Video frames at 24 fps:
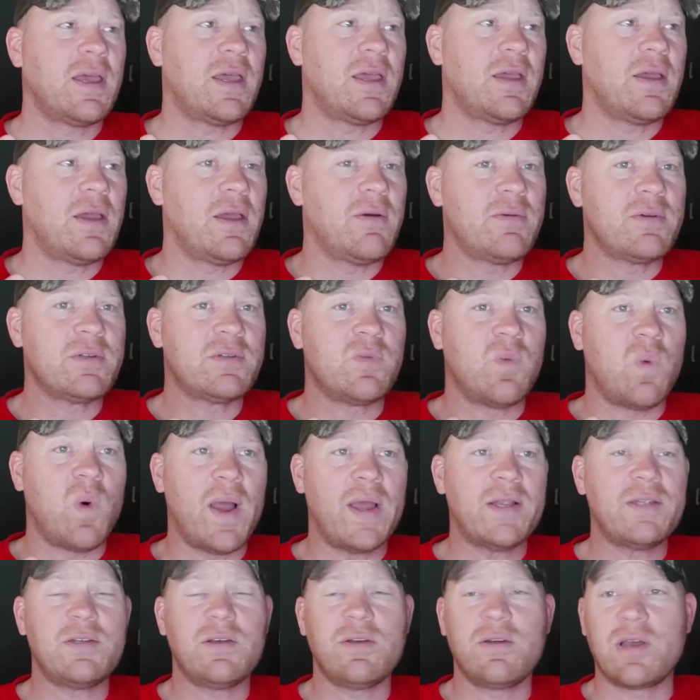It was way
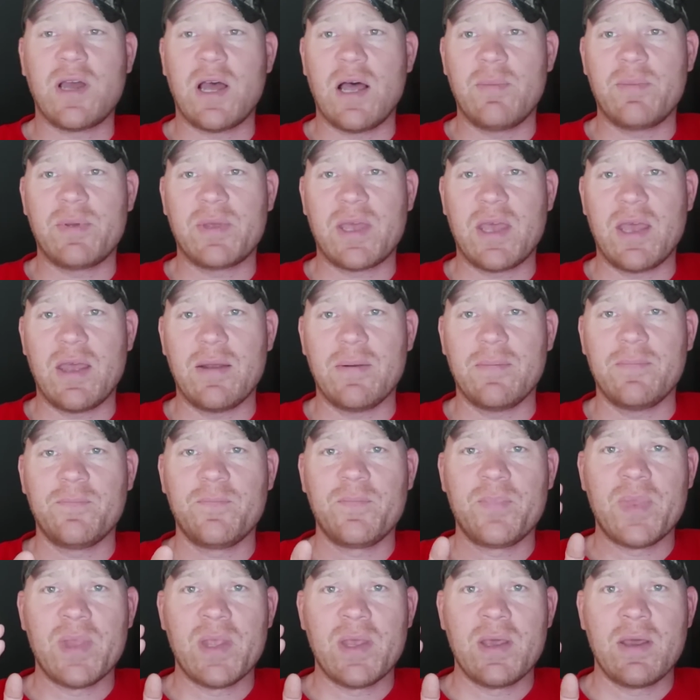too complicated.
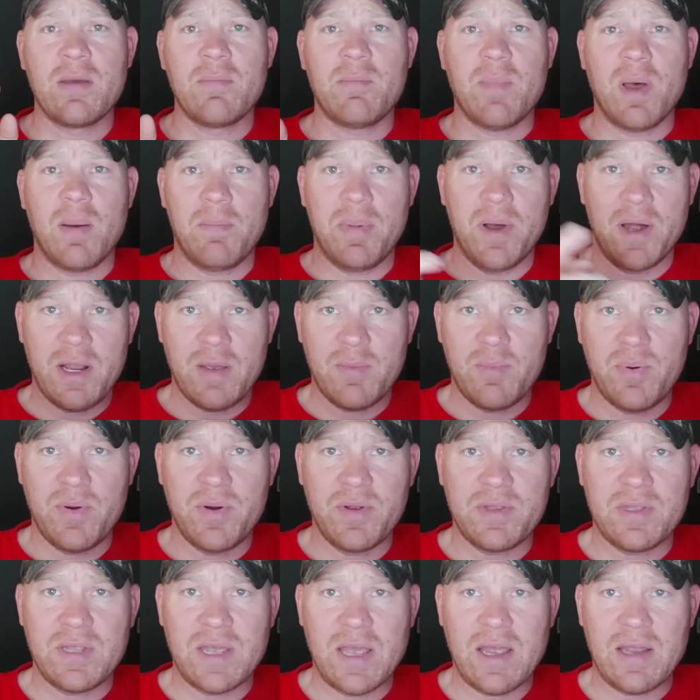My buddy
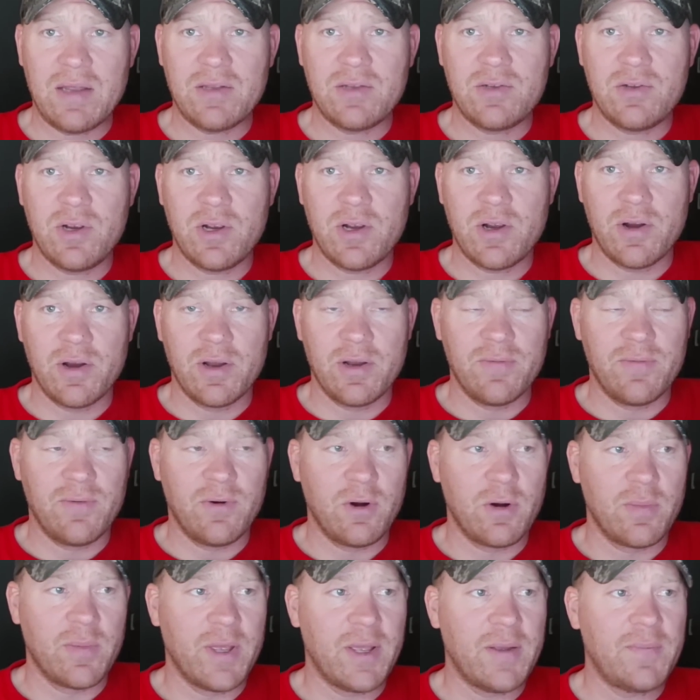put that trigger in
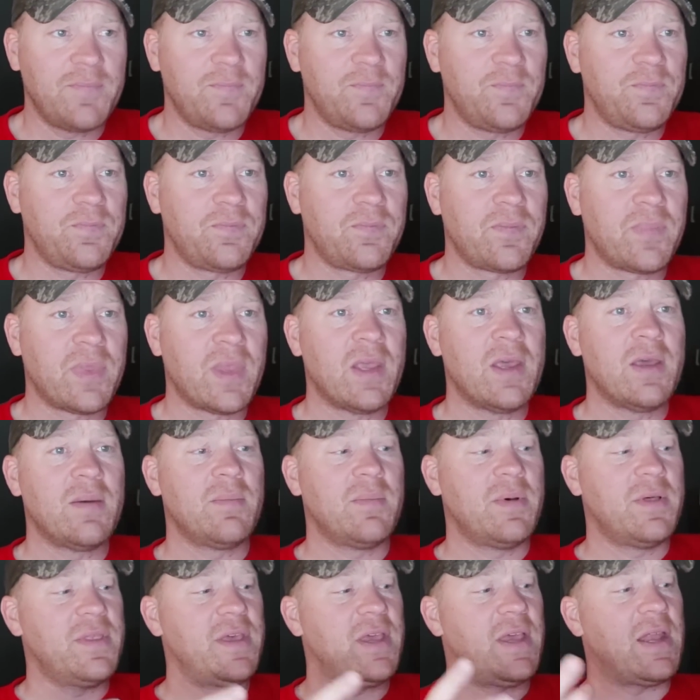for me.
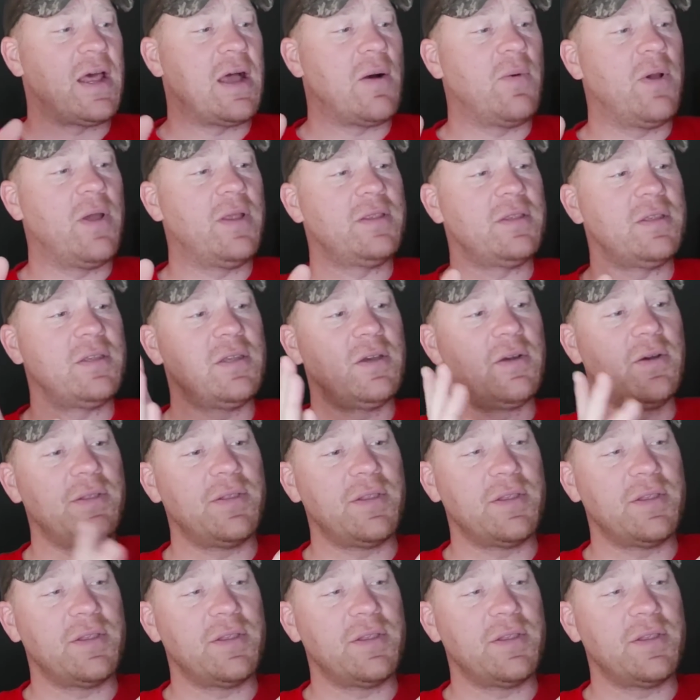But then I went to doing